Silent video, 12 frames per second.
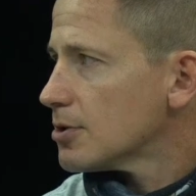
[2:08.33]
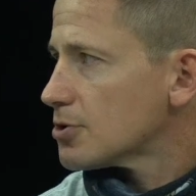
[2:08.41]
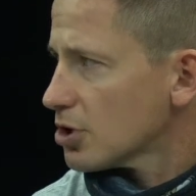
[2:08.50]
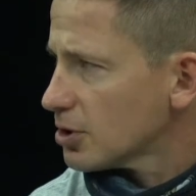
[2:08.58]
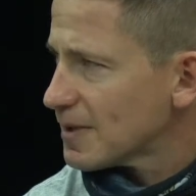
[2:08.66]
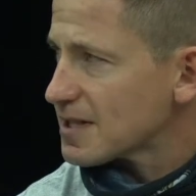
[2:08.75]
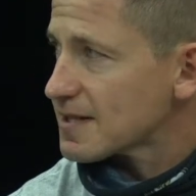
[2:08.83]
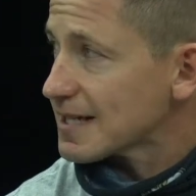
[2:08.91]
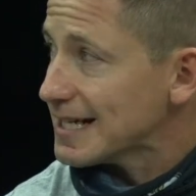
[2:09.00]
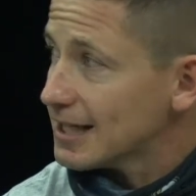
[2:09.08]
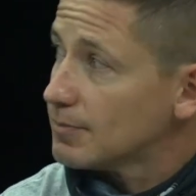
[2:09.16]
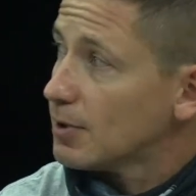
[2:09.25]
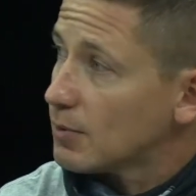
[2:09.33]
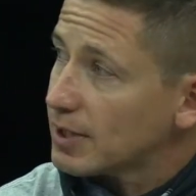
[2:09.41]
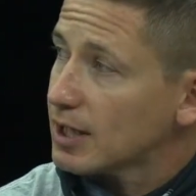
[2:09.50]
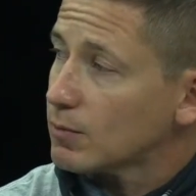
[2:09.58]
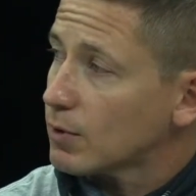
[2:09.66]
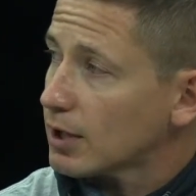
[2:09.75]
Should have been seeded, but we
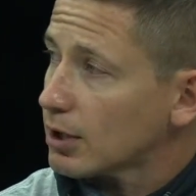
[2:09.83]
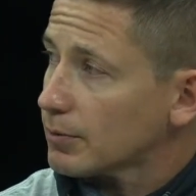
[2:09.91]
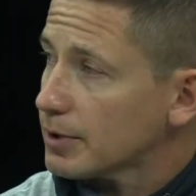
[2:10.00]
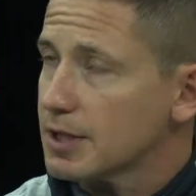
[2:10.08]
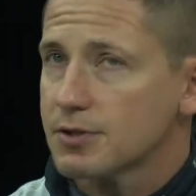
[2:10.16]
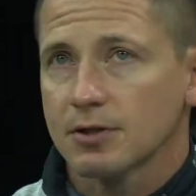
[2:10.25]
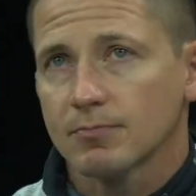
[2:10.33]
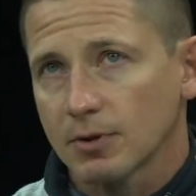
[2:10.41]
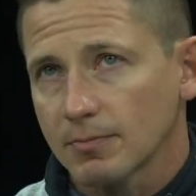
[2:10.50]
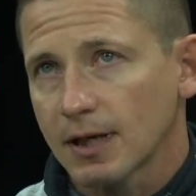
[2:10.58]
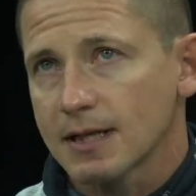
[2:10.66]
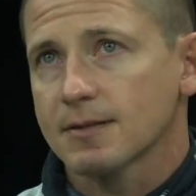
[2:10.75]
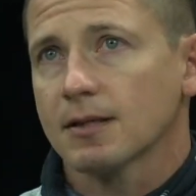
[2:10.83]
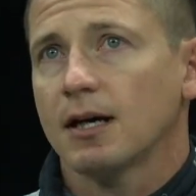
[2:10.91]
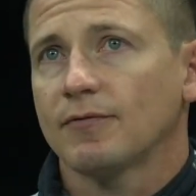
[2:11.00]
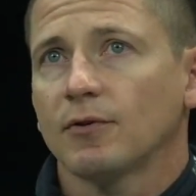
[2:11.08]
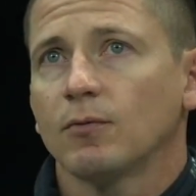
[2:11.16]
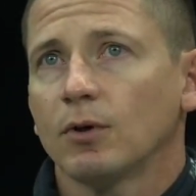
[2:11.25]
didn't win our region. But based
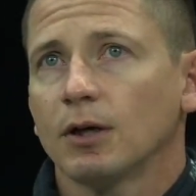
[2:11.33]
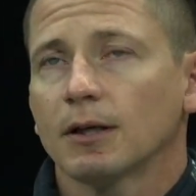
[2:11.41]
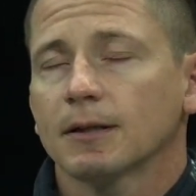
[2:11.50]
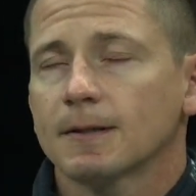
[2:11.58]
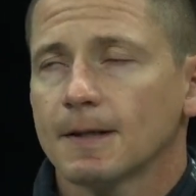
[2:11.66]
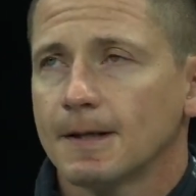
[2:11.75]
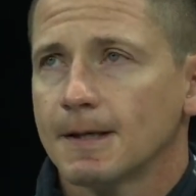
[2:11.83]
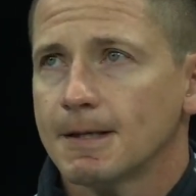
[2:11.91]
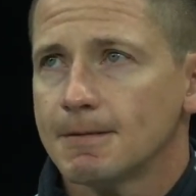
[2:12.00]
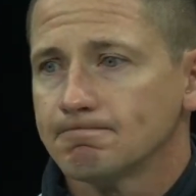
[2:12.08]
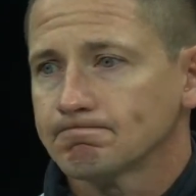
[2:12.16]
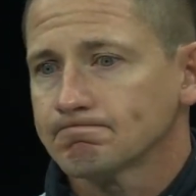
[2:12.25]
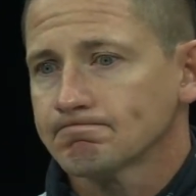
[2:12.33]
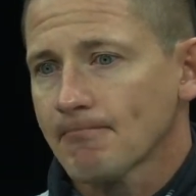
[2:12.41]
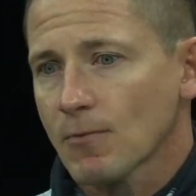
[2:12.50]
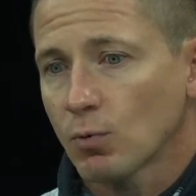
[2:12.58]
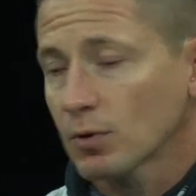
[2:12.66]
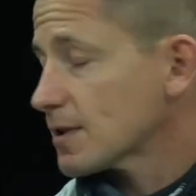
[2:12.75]
off of what
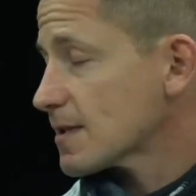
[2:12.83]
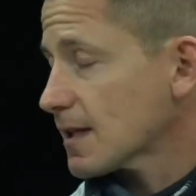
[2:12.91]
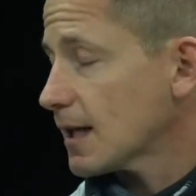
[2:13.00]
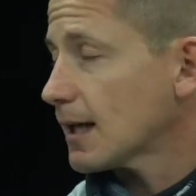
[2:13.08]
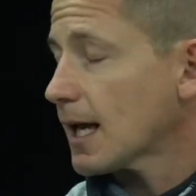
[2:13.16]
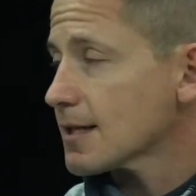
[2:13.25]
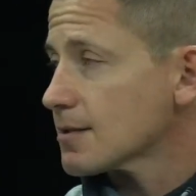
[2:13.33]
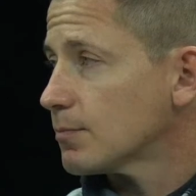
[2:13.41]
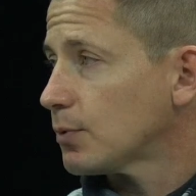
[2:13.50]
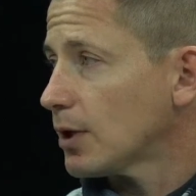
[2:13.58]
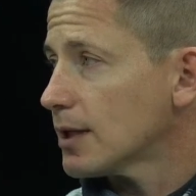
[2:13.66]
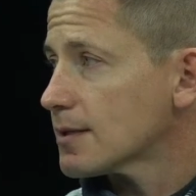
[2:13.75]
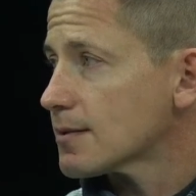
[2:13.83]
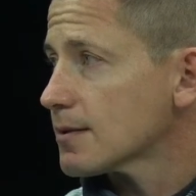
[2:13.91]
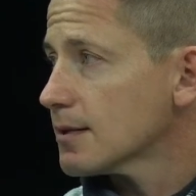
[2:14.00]
the state has in place,